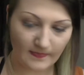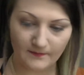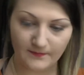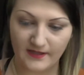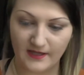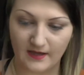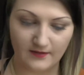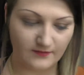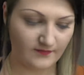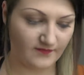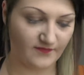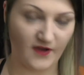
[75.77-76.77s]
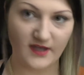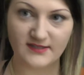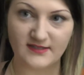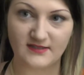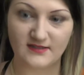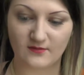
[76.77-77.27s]
But yeah,
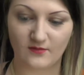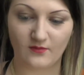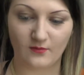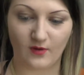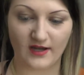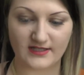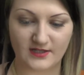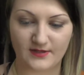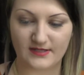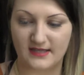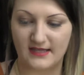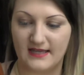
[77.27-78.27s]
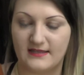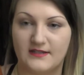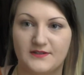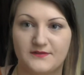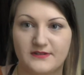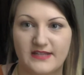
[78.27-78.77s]
first what I do is I get
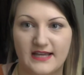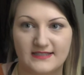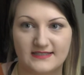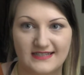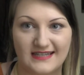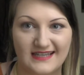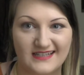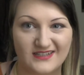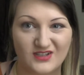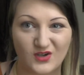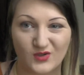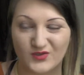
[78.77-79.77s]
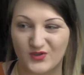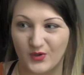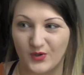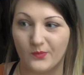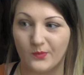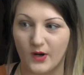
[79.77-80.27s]
the Real Techniques
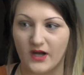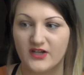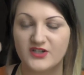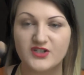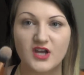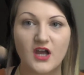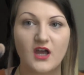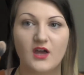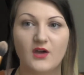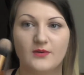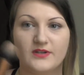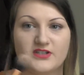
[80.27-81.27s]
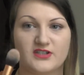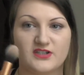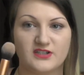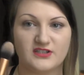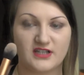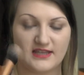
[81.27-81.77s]
contour brush, which just
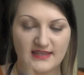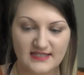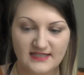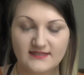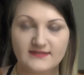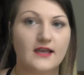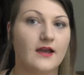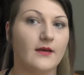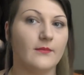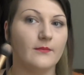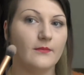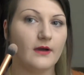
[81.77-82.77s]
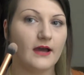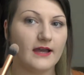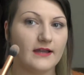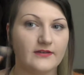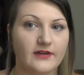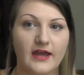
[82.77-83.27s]
looks like this, and
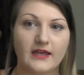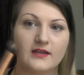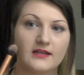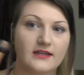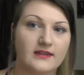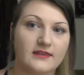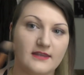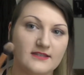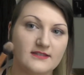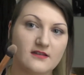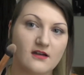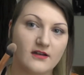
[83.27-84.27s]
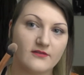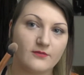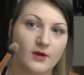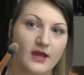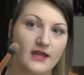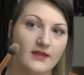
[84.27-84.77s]
angle it this kind of
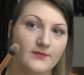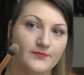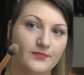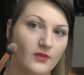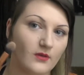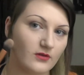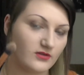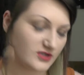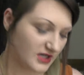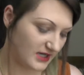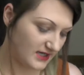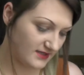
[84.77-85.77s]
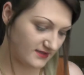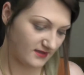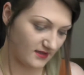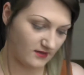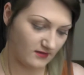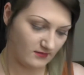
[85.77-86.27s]
way on your cheeks.
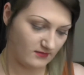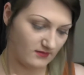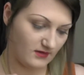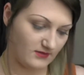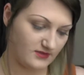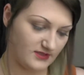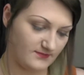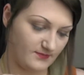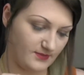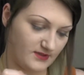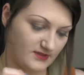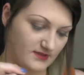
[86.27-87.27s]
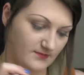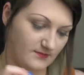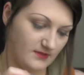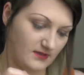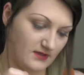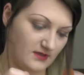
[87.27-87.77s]
So I'll just put
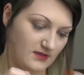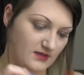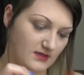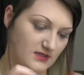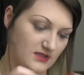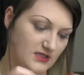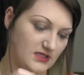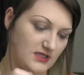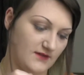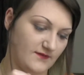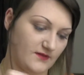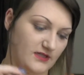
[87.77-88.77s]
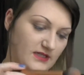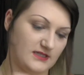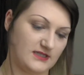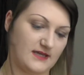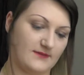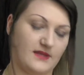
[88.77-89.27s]
some stuff on it and
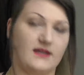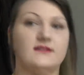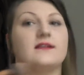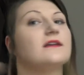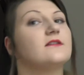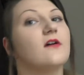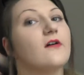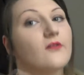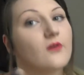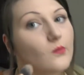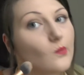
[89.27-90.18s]
tap the excess off.